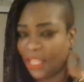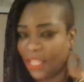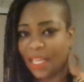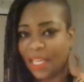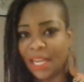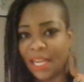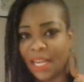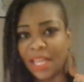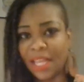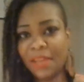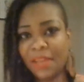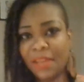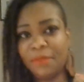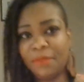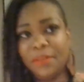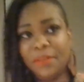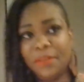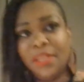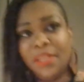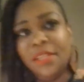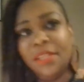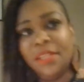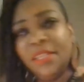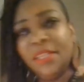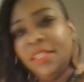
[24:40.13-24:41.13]
that I have
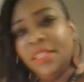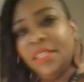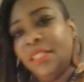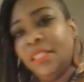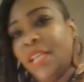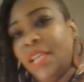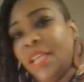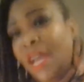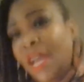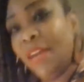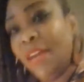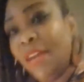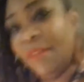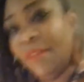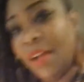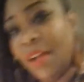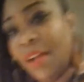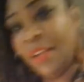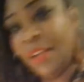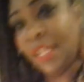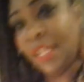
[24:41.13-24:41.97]
tied around